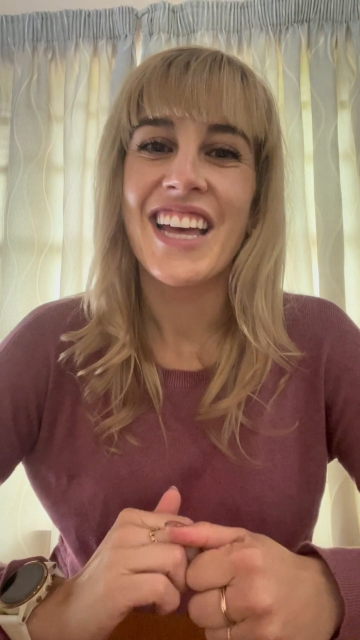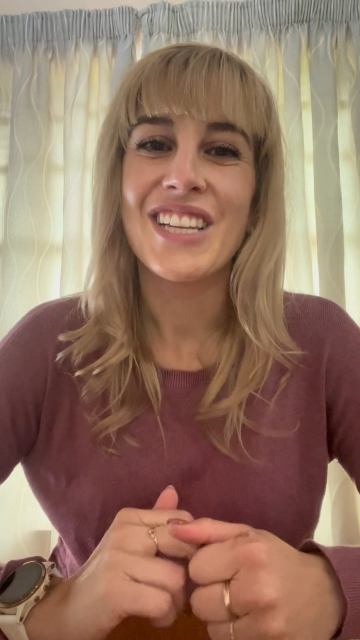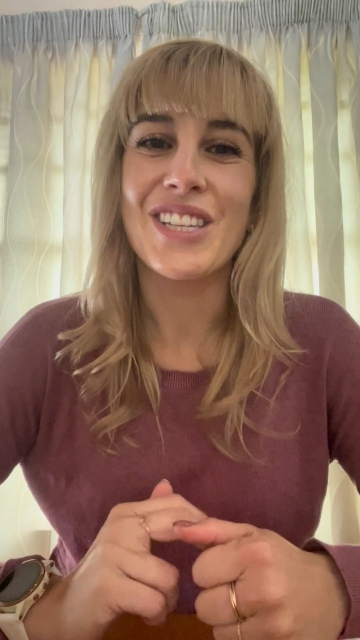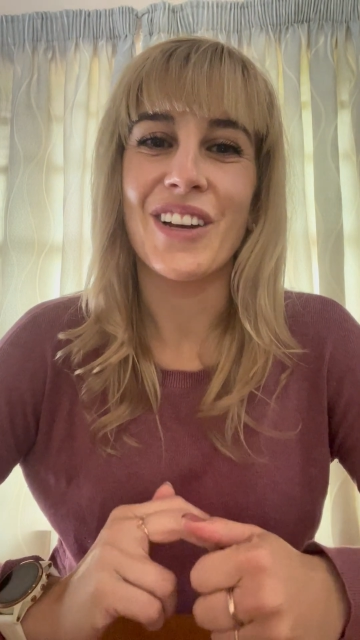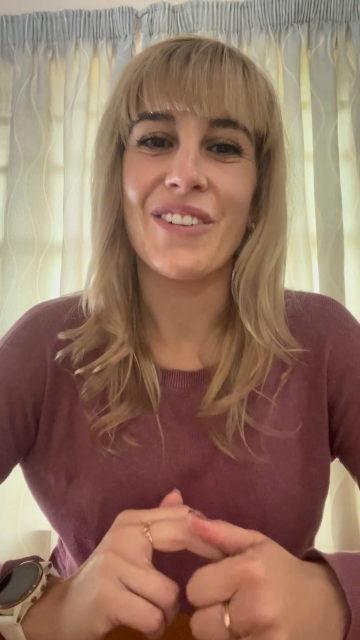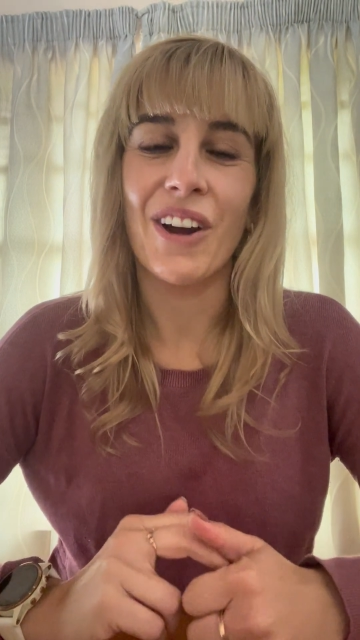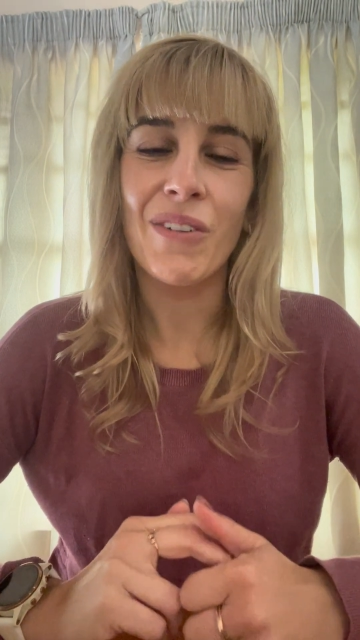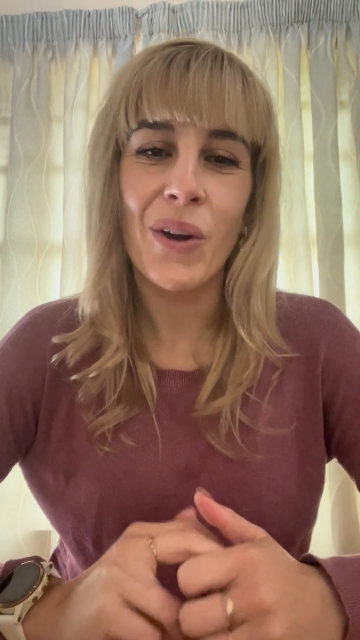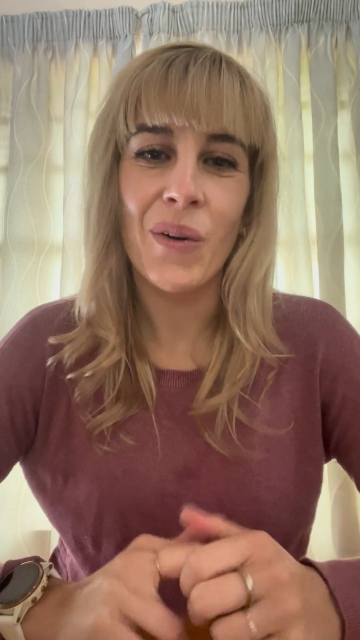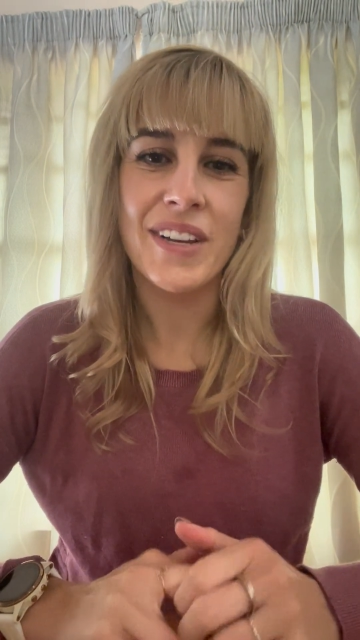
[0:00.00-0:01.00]
So what
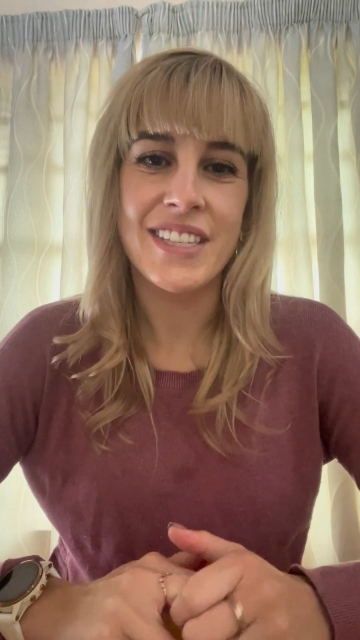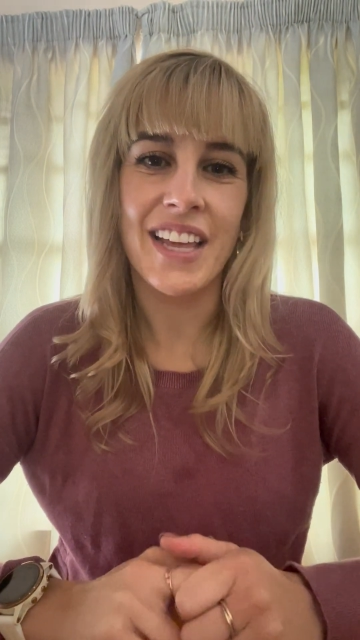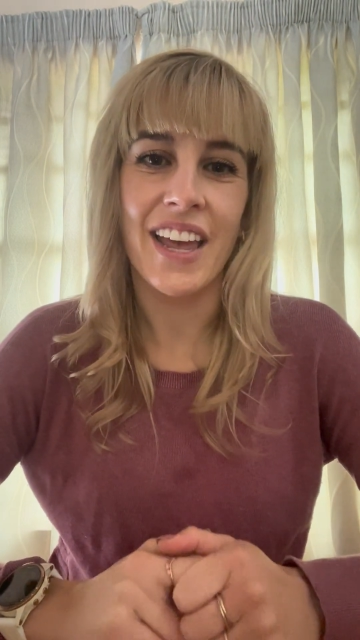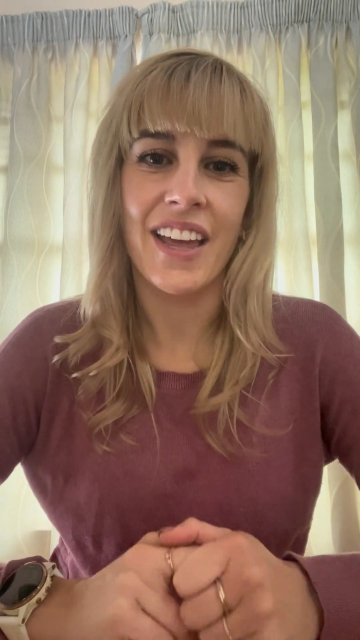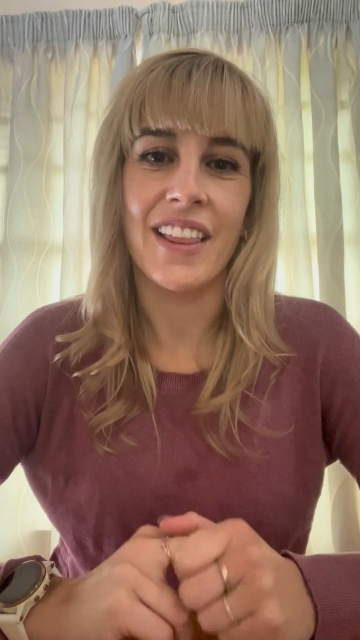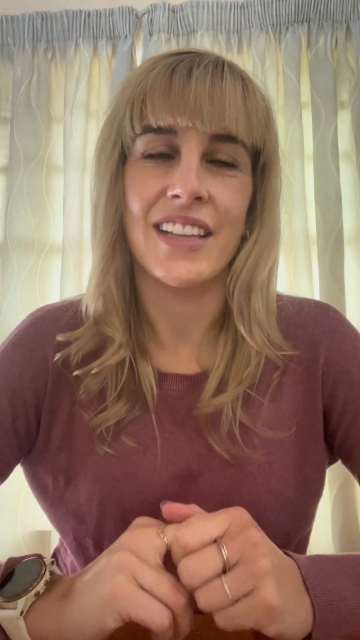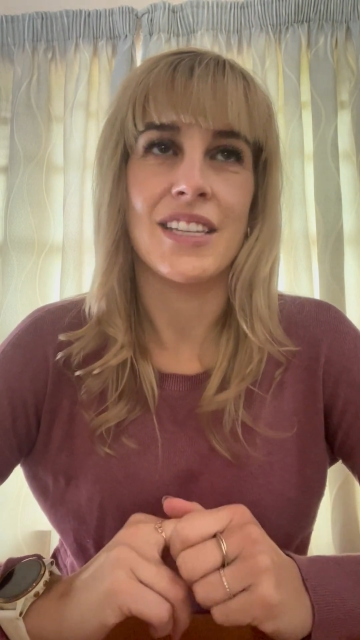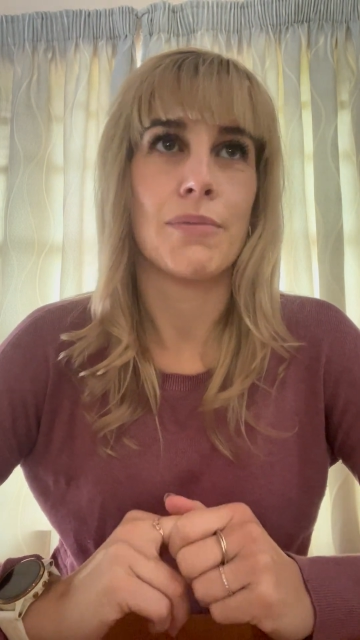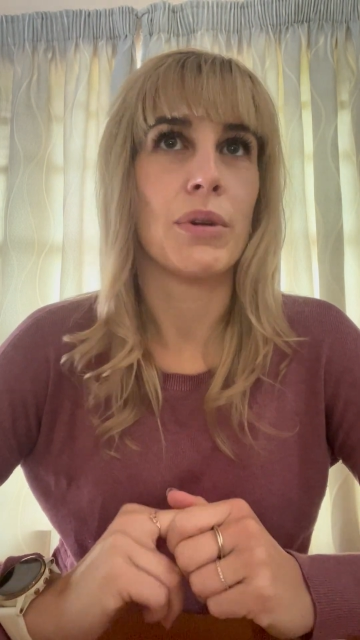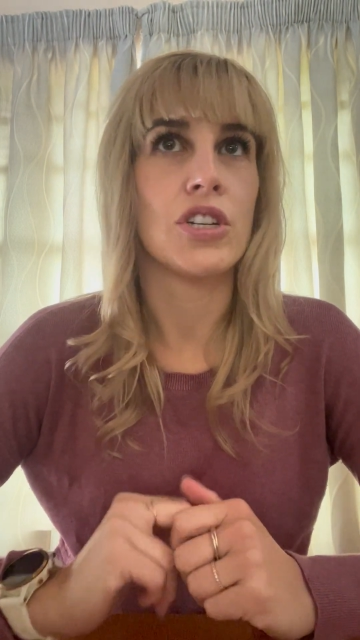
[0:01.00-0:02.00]
we always say
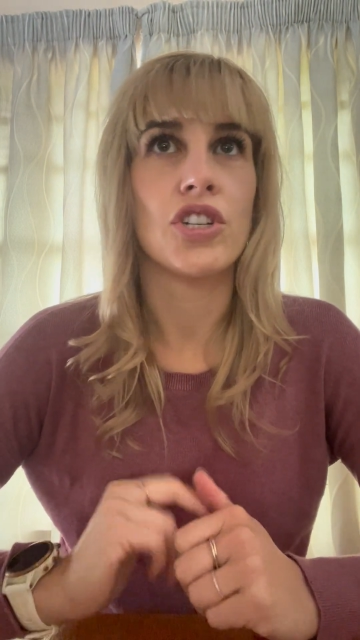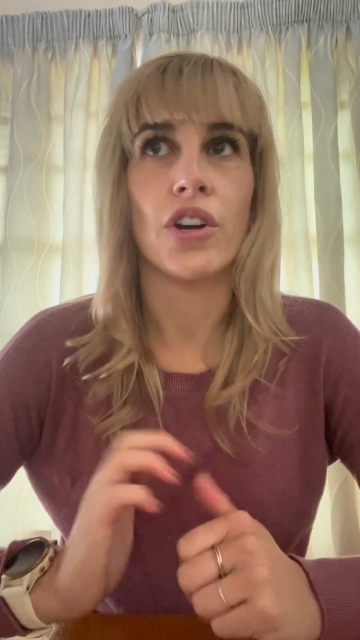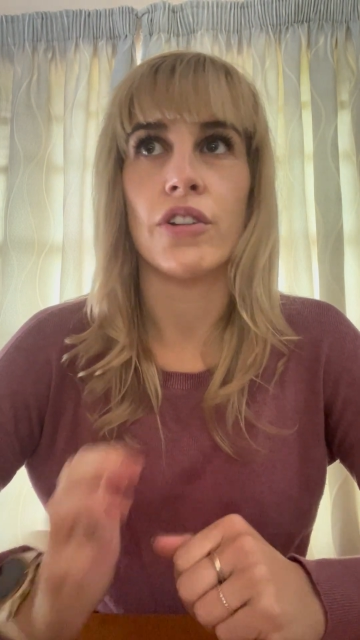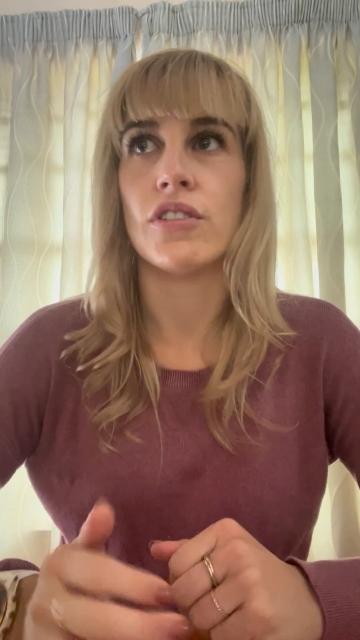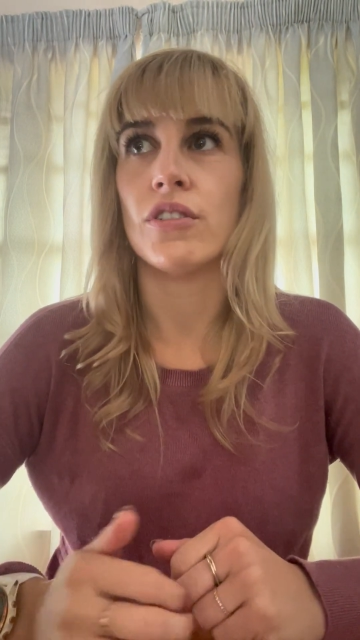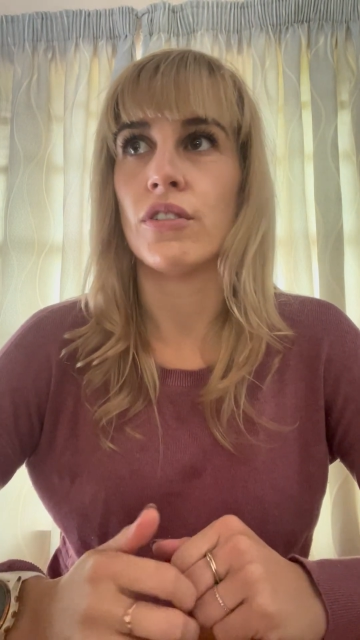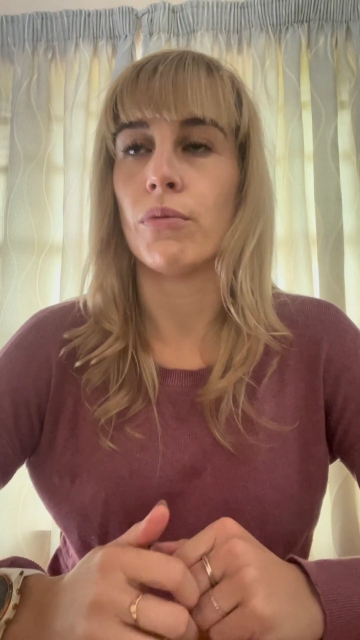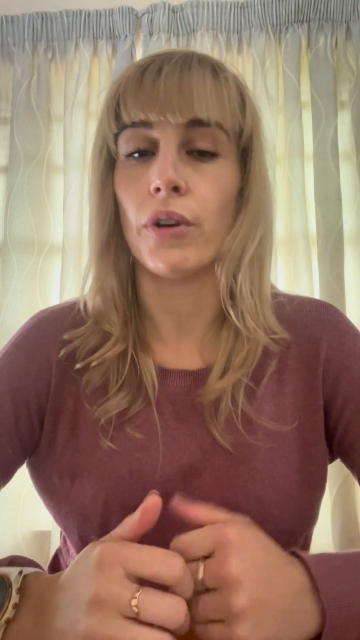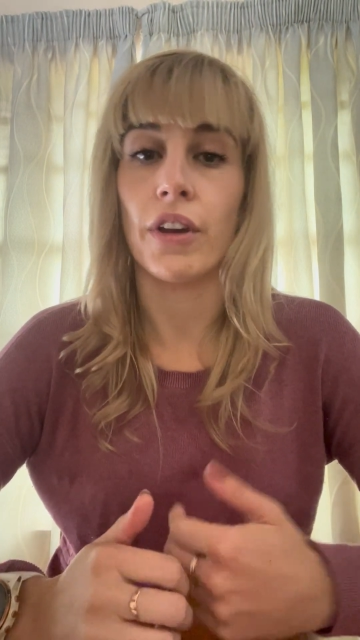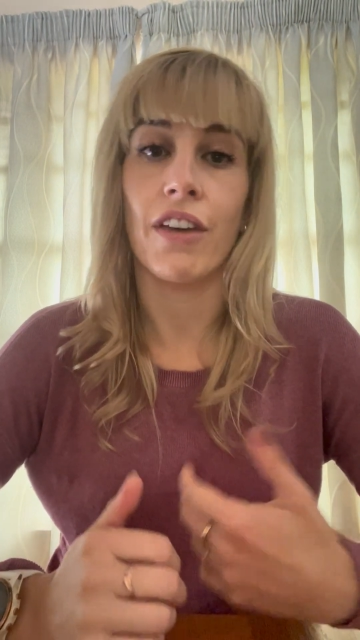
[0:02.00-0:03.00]
that's been shown to
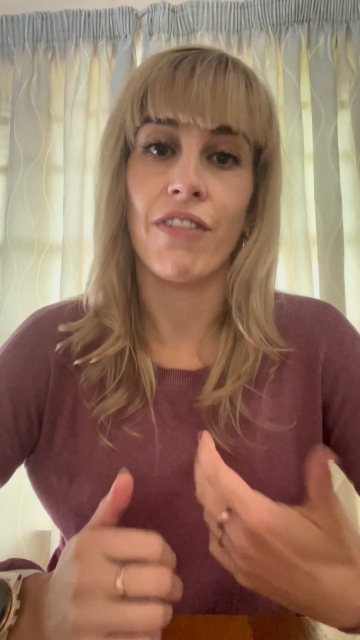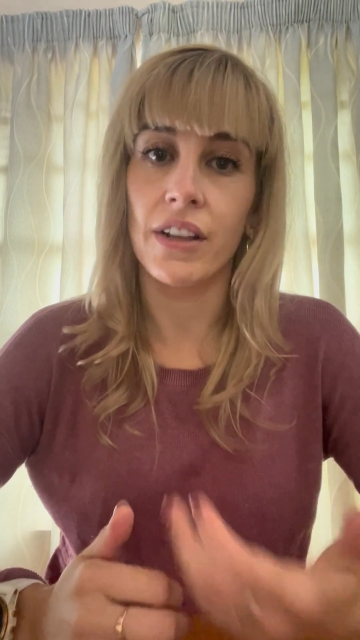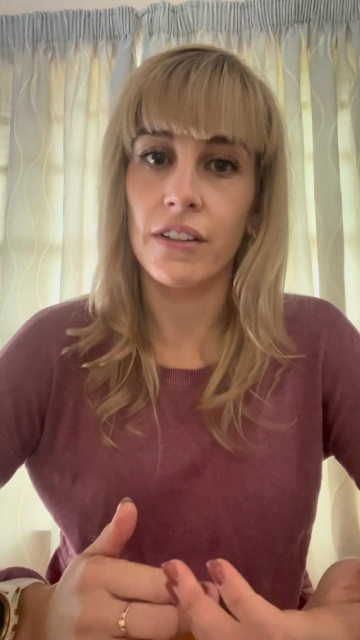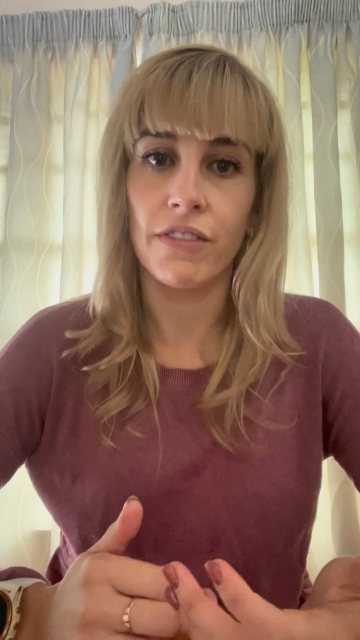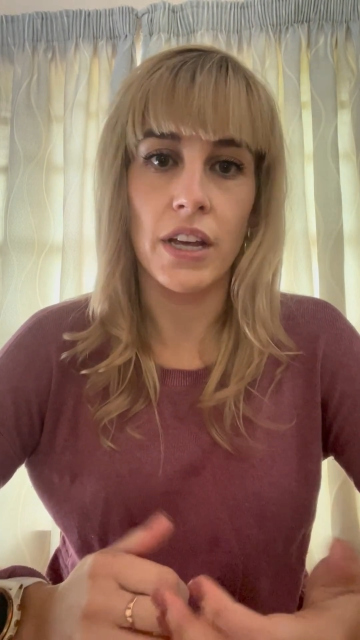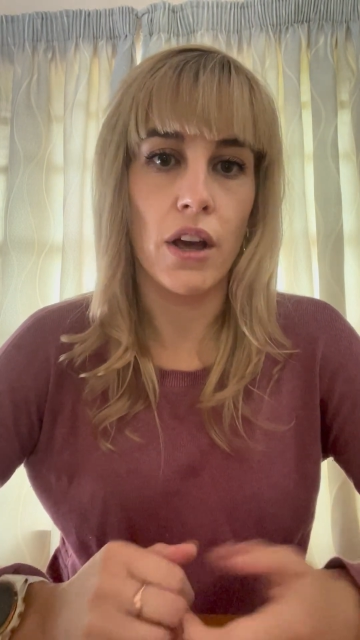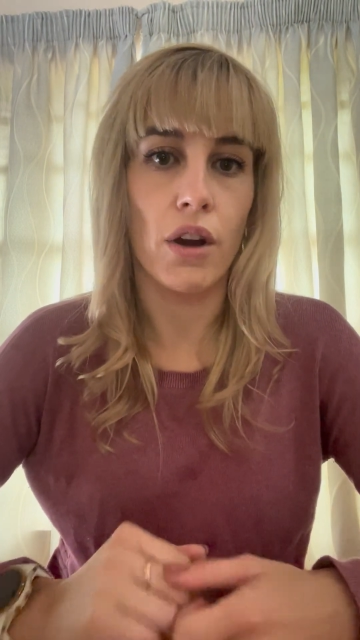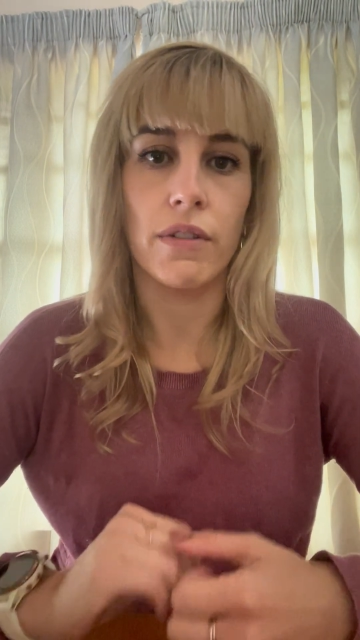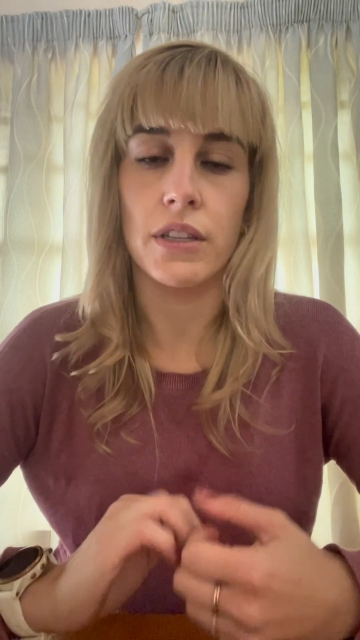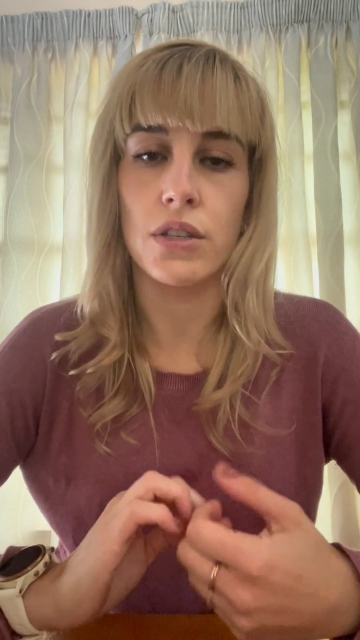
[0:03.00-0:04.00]
work effectively
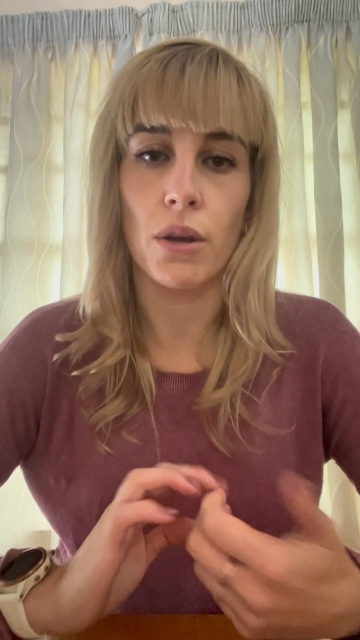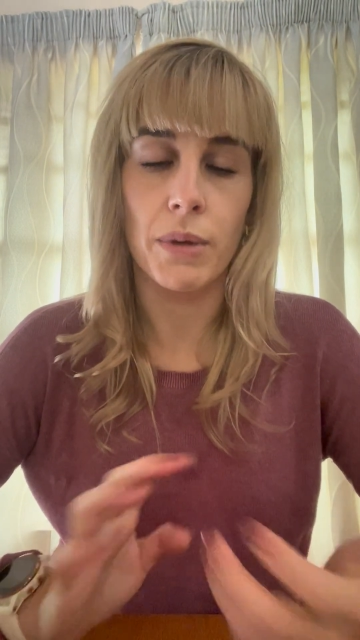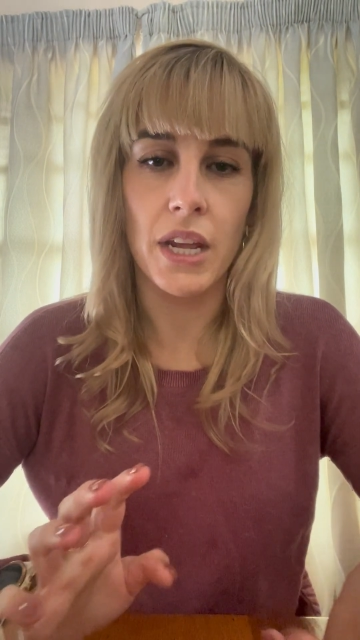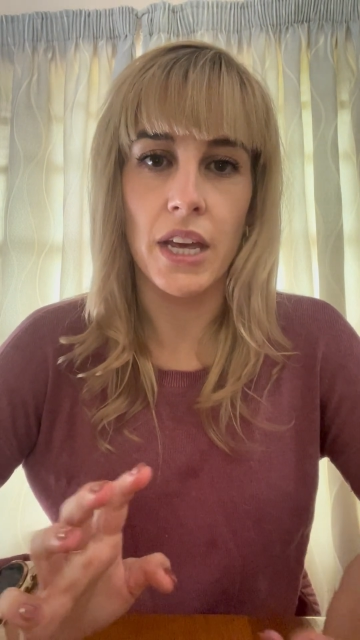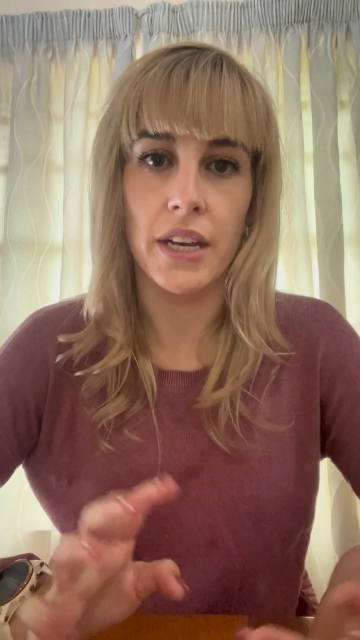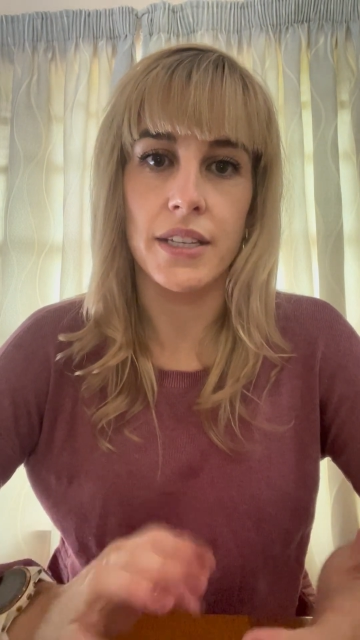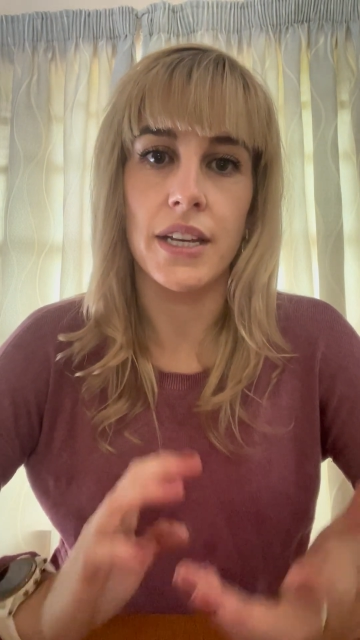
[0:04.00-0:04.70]
over so many years